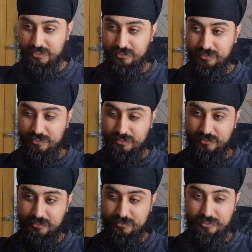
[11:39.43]
Like
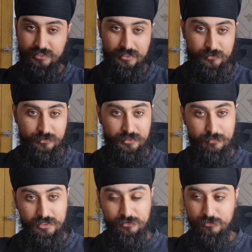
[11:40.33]
Dayalu,
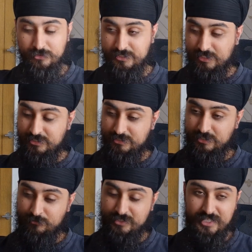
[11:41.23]
Kripalu, all this kind of stuff.
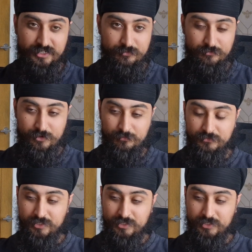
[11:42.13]
Where does that come from?